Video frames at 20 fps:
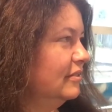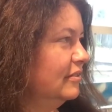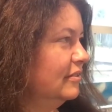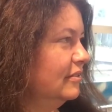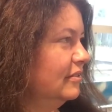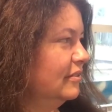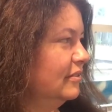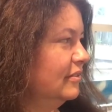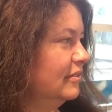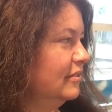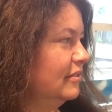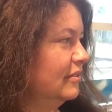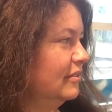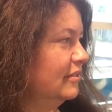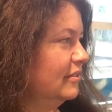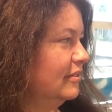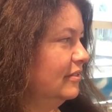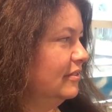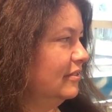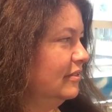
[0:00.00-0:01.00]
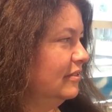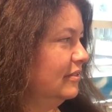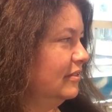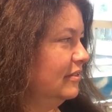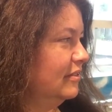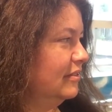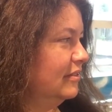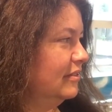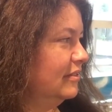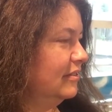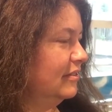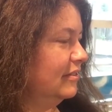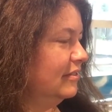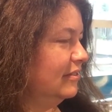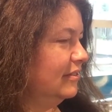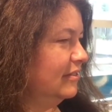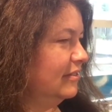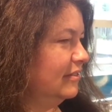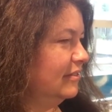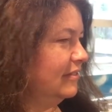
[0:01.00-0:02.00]

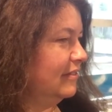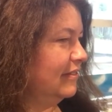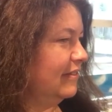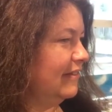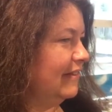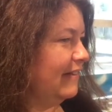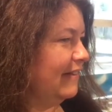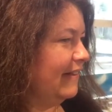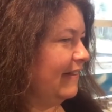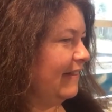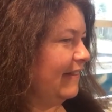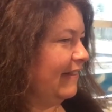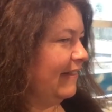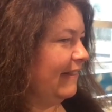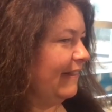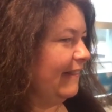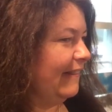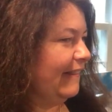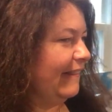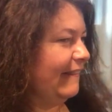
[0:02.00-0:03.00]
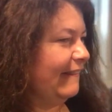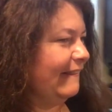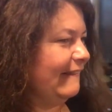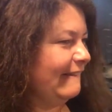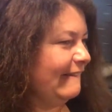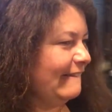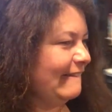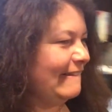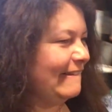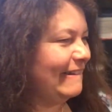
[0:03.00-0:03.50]
(no one is talking)